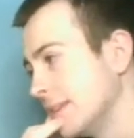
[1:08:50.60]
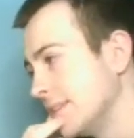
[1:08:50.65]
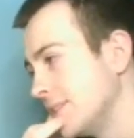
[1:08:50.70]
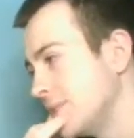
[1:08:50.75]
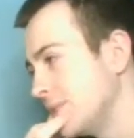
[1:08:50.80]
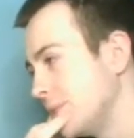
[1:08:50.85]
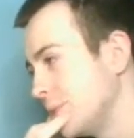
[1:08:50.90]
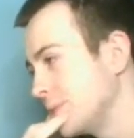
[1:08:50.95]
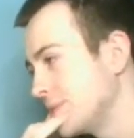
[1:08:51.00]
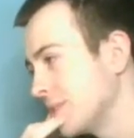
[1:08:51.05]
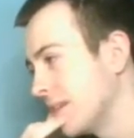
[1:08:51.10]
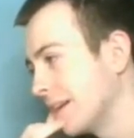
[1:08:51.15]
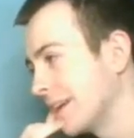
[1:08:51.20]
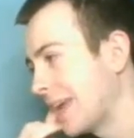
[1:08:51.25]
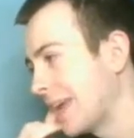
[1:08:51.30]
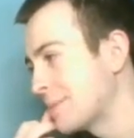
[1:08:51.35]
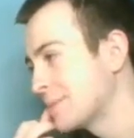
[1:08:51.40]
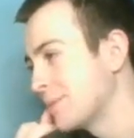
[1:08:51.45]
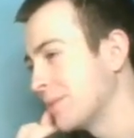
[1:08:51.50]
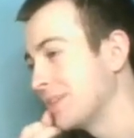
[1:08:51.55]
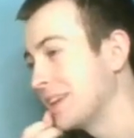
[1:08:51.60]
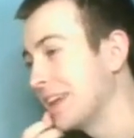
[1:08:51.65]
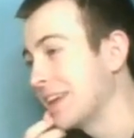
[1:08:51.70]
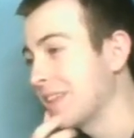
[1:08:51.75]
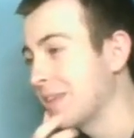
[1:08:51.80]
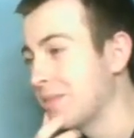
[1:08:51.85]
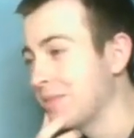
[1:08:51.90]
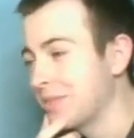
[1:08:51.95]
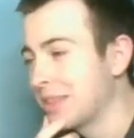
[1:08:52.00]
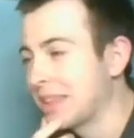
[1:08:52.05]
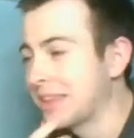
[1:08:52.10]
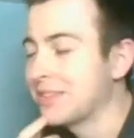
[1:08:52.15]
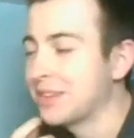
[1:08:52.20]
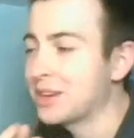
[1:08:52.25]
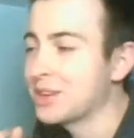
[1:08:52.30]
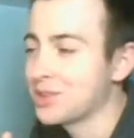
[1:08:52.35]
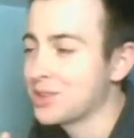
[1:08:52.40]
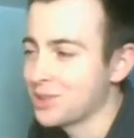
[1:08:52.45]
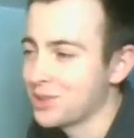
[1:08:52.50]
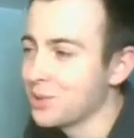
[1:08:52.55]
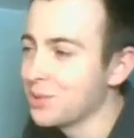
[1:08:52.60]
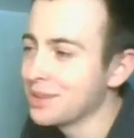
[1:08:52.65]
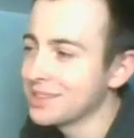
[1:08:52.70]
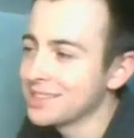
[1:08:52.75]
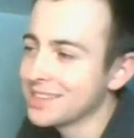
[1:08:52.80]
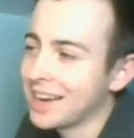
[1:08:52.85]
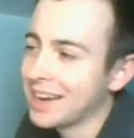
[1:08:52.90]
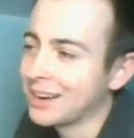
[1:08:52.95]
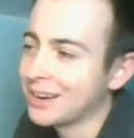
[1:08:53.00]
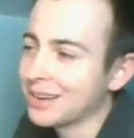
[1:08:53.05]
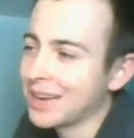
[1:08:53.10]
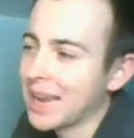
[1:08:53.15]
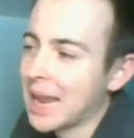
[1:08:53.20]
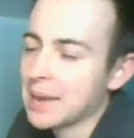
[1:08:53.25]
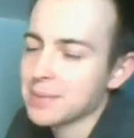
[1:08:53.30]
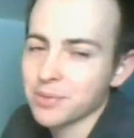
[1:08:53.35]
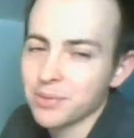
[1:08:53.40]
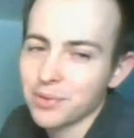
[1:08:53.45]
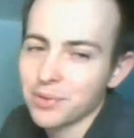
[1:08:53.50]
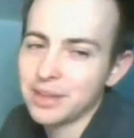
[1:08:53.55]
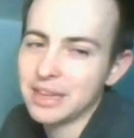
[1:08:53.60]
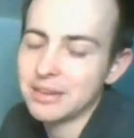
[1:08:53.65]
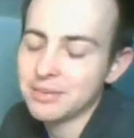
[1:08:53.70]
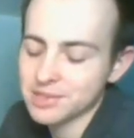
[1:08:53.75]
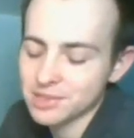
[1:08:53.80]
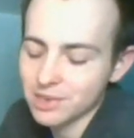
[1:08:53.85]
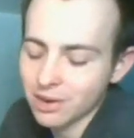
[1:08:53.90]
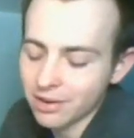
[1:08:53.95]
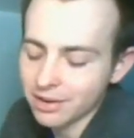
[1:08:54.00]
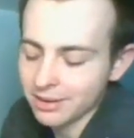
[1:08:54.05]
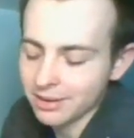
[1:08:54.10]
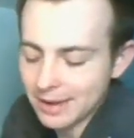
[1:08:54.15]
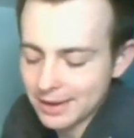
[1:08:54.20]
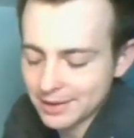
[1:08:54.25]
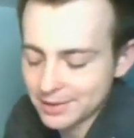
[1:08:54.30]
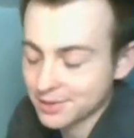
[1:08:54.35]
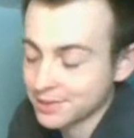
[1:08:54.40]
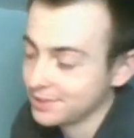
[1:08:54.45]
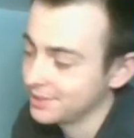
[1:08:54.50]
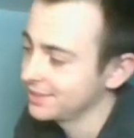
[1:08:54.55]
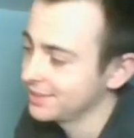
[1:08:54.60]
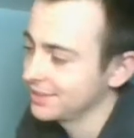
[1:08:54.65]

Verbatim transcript: 2 Ta games, but yeah, they finished 2 entire games before they even started a match.